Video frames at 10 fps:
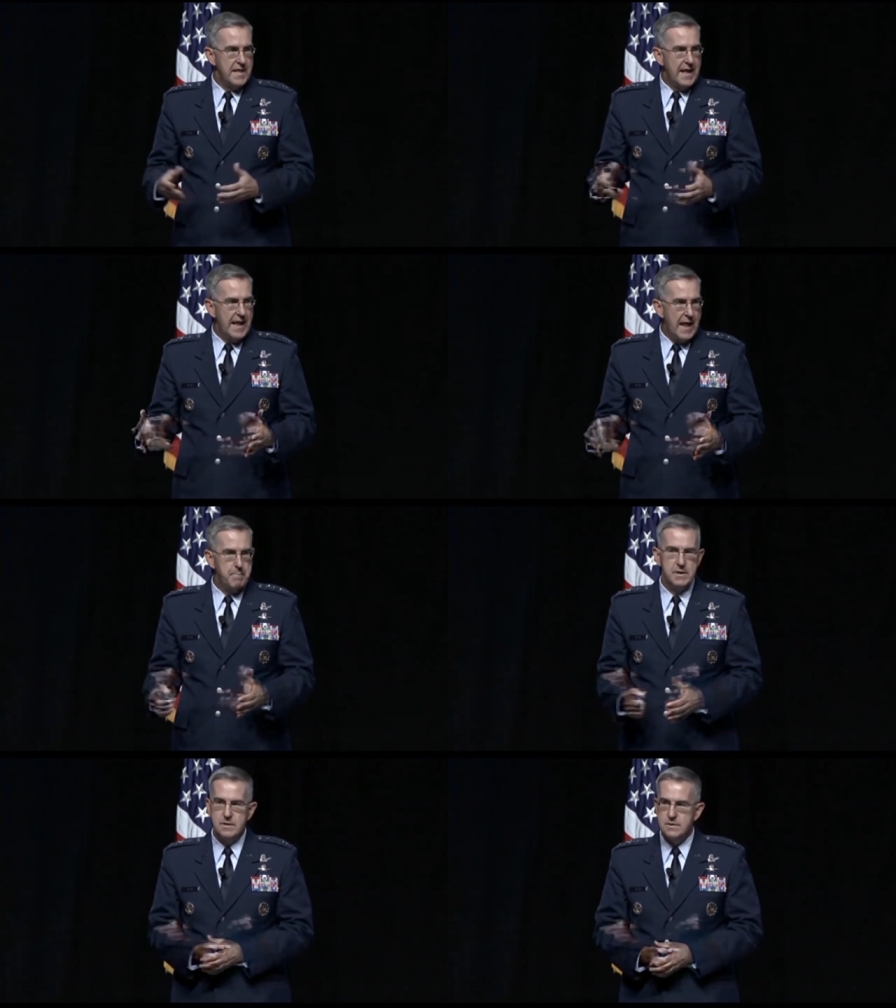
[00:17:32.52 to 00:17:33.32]
And when
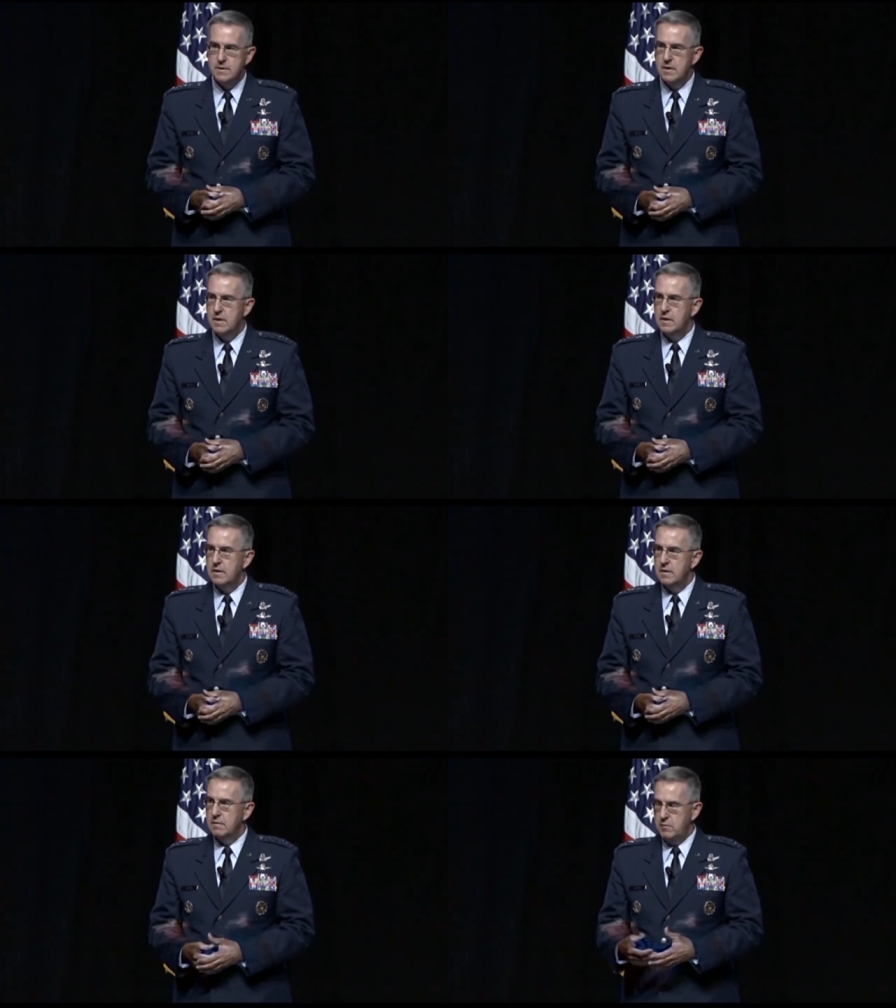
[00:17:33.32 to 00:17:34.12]
that happens,
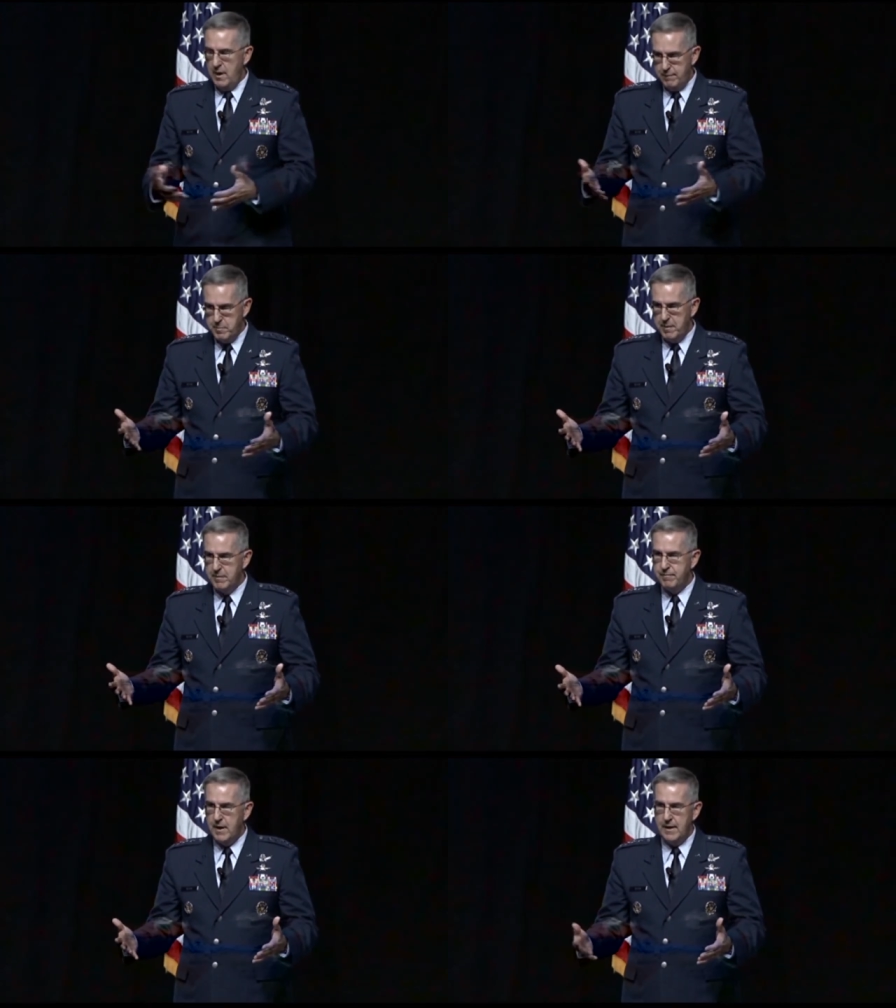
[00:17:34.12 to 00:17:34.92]
you
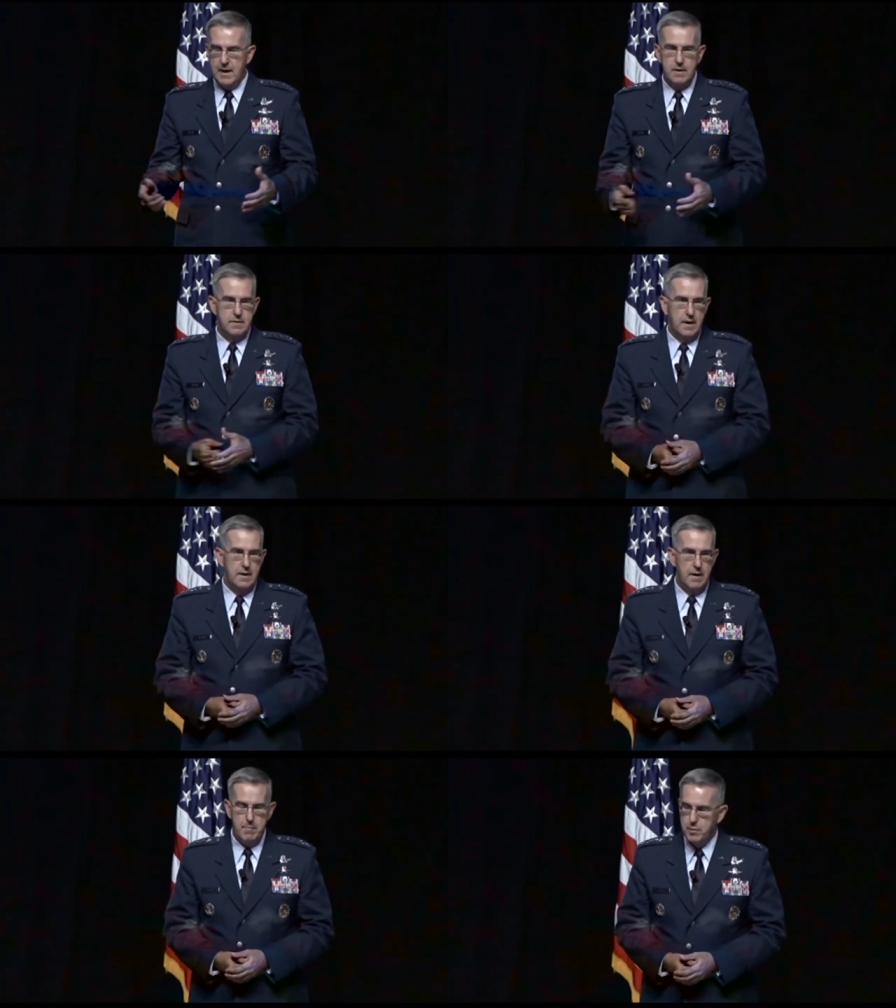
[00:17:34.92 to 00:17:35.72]
have to be able to fight. I,
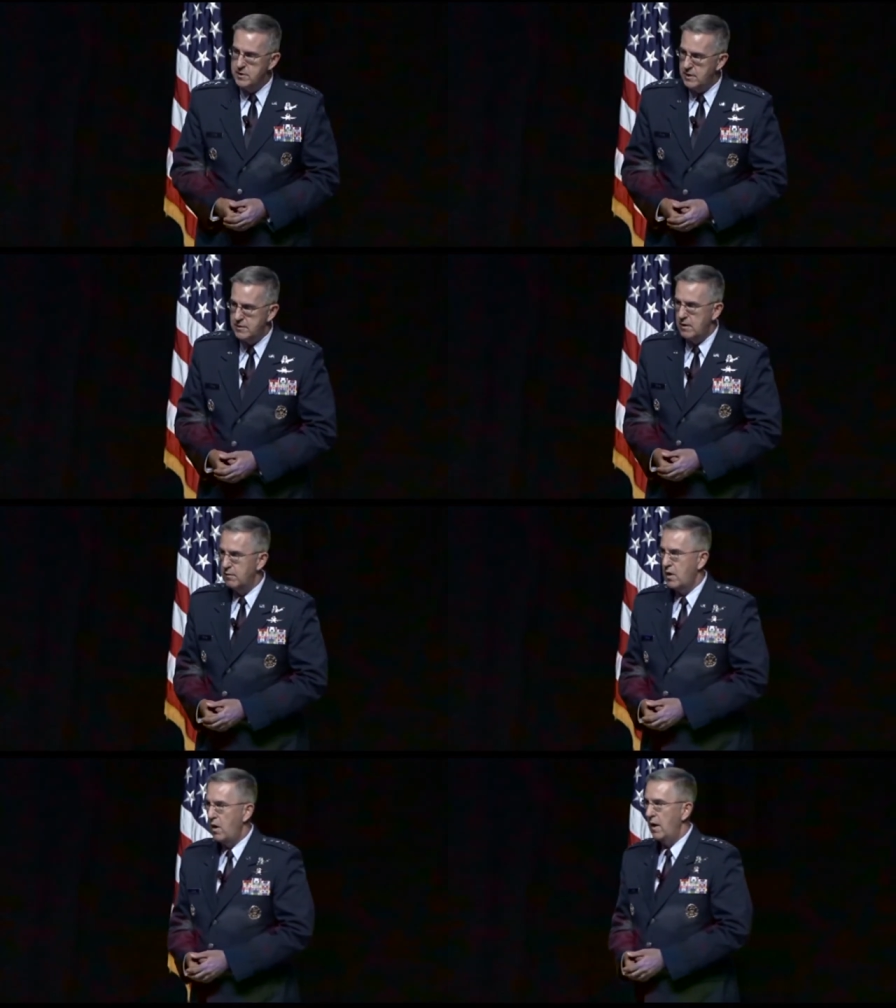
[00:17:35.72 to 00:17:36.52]
I, know, I
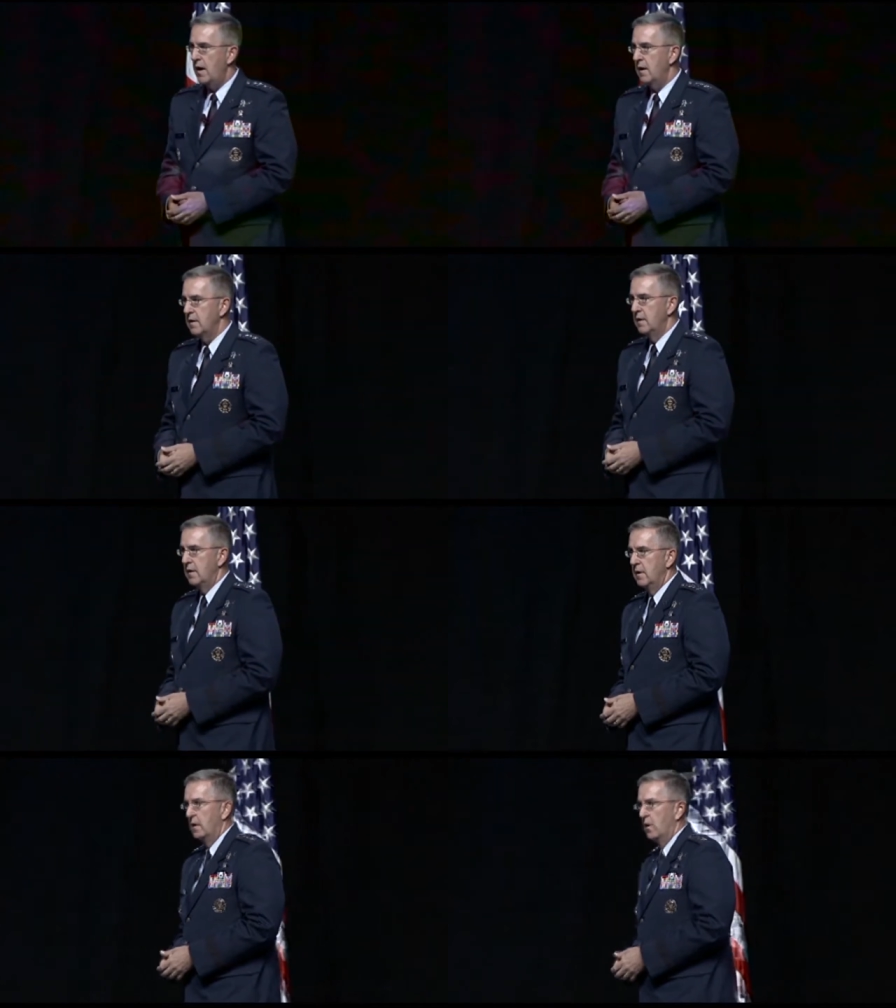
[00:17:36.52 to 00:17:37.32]
appreciate General
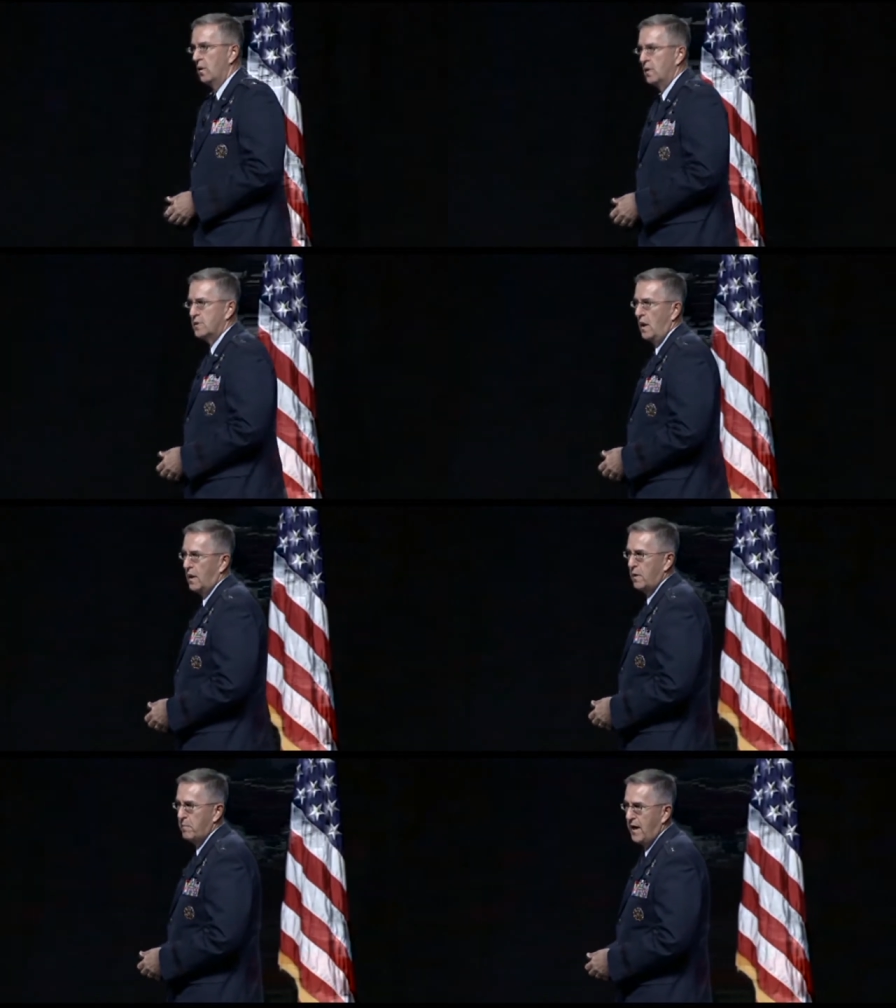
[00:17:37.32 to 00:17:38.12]
Carlisle
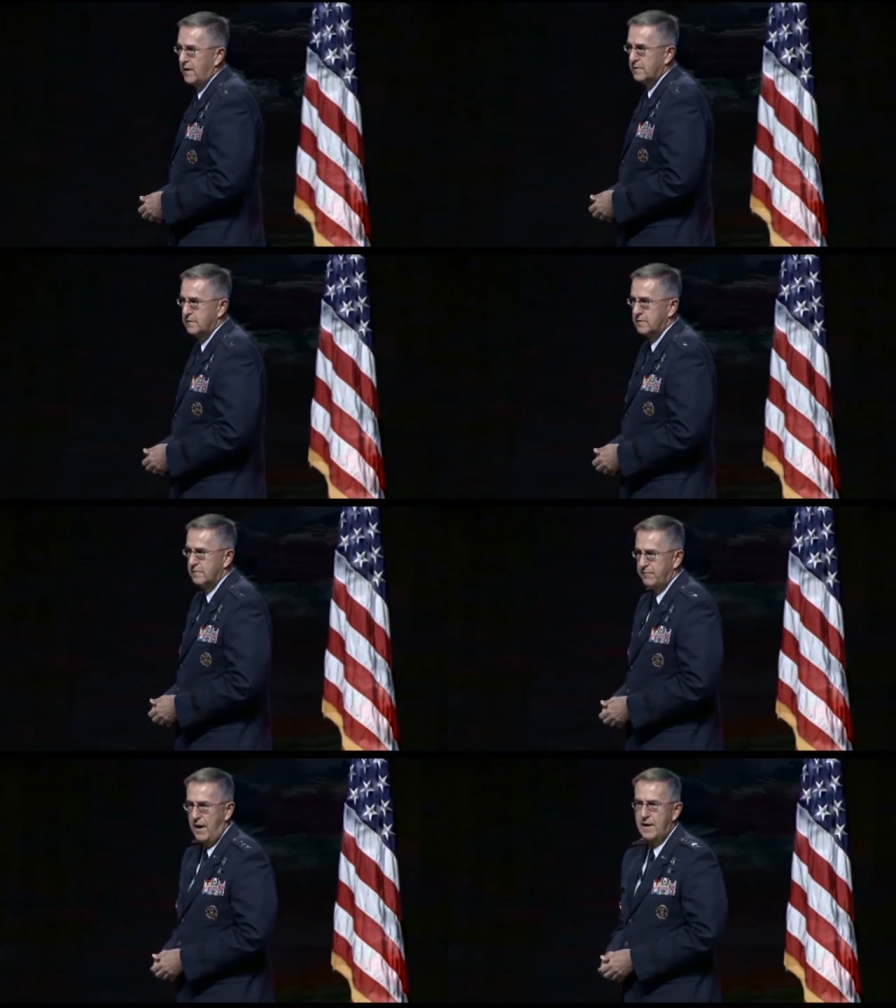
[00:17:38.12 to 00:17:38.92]
earlier talking about
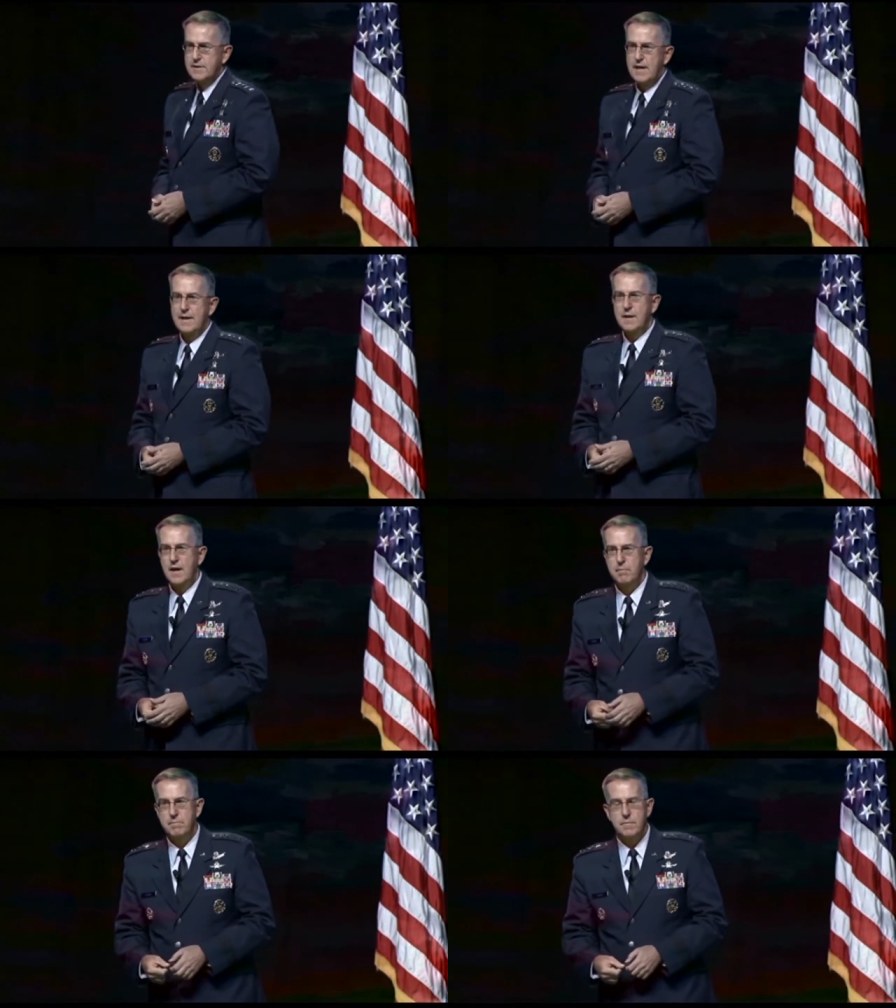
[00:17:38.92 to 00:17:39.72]
fighting
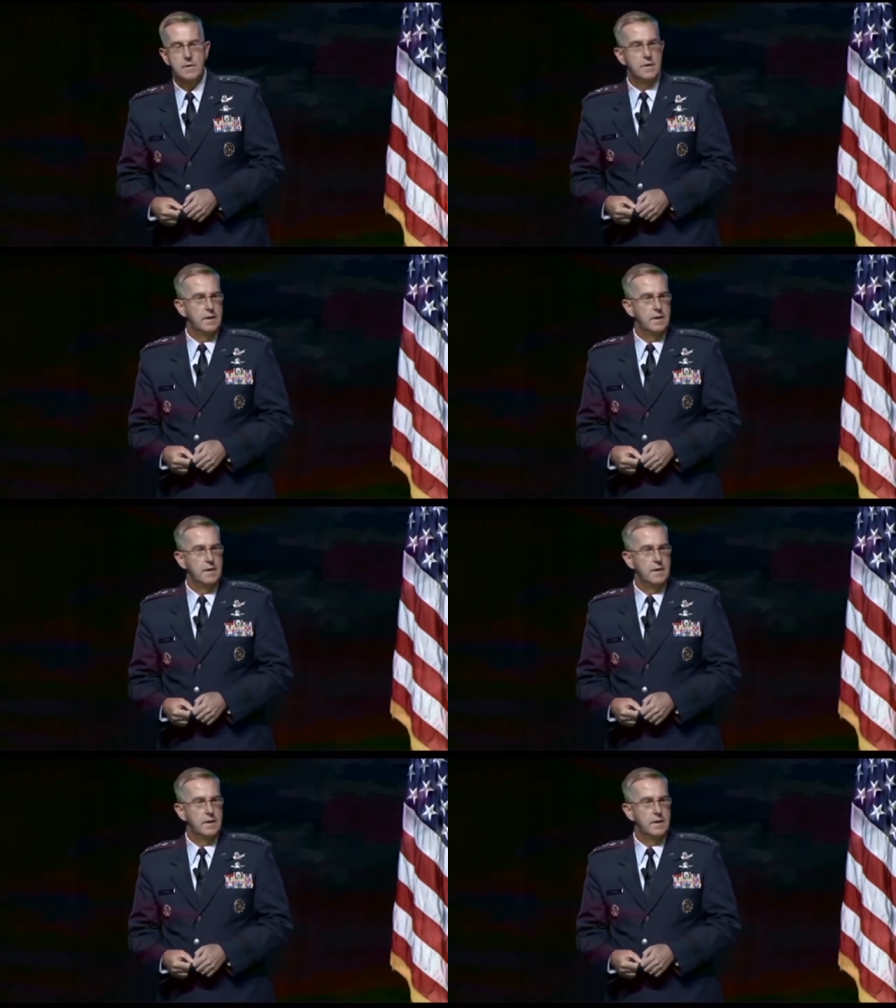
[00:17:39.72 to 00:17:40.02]
SATCOM.